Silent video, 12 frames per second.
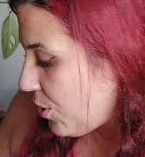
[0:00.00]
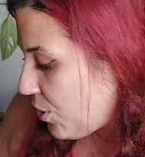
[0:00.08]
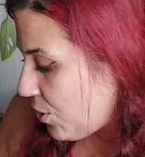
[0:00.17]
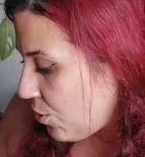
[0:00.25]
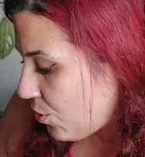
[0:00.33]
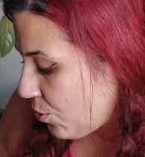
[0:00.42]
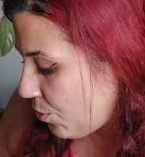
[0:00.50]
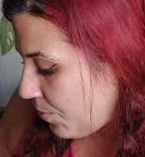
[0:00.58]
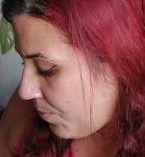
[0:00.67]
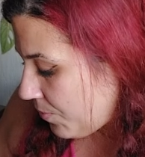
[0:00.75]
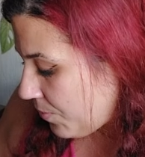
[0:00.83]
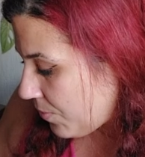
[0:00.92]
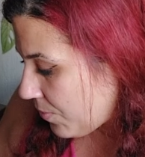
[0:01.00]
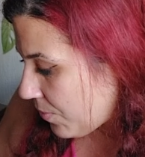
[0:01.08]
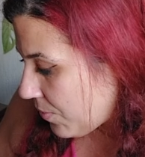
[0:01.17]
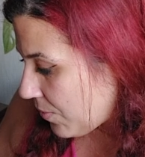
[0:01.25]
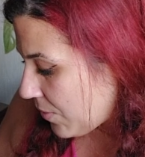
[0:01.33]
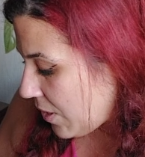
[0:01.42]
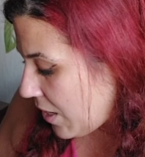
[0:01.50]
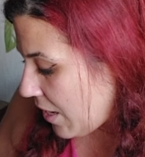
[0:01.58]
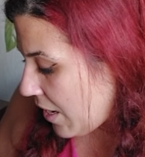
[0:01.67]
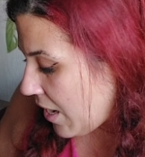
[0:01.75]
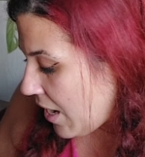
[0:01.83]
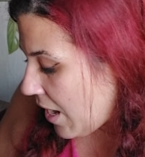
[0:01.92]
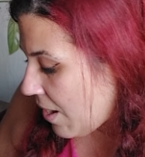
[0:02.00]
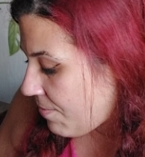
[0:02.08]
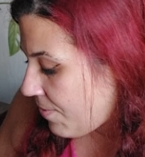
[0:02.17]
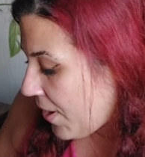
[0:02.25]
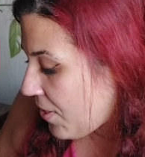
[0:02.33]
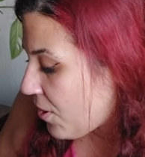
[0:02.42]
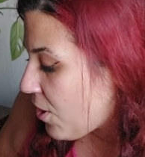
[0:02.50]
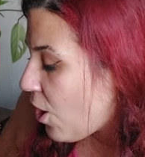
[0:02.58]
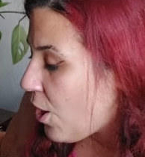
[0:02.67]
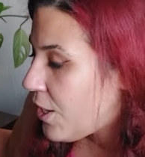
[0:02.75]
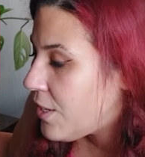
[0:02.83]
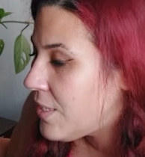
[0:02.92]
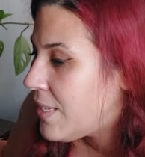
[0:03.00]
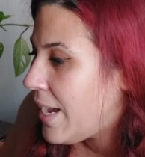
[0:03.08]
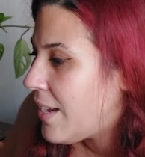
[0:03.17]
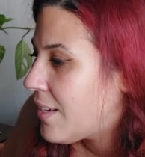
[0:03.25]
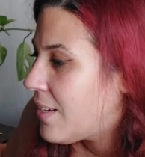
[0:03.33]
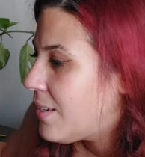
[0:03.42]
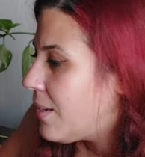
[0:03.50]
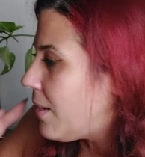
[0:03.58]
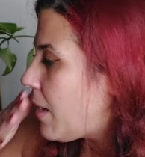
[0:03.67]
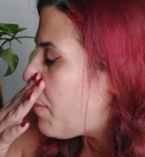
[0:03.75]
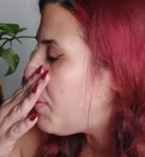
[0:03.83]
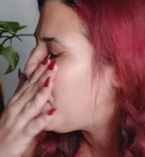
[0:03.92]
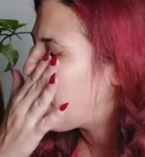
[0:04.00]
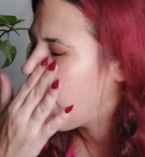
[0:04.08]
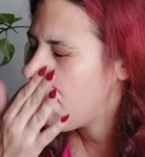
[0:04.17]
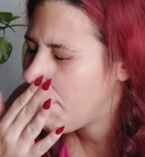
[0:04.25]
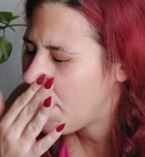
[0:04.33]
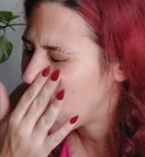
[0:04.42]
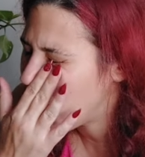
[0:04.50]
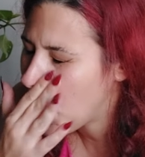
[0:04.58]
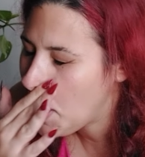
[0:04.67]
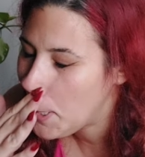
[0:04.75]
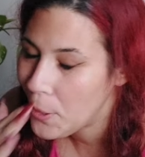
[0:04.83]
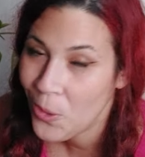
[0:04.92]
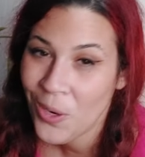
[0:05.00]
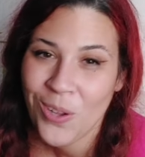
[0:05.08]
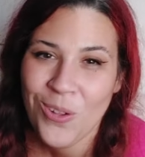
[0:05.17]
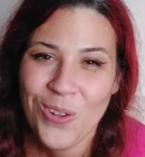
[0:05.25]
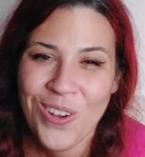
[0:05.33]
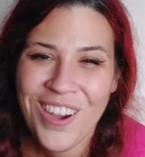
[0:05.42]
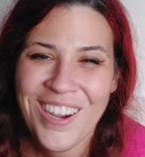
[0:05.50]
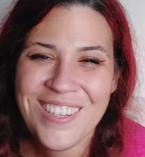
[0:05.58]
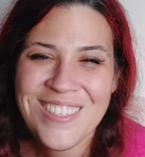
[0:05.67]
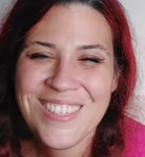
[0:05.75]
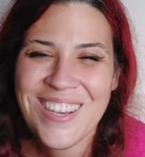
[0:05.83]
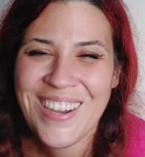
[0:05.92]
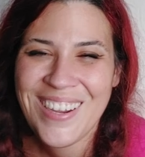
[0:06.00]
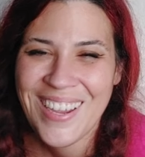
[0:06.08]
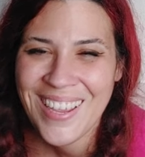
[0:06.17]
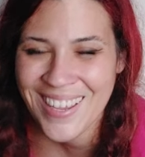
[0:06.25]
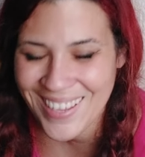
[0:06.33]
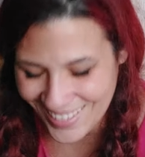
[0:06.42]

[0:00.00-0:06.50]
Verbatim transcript: you a Feather Heart deck I mean, a feather heart oracle card. Sorry.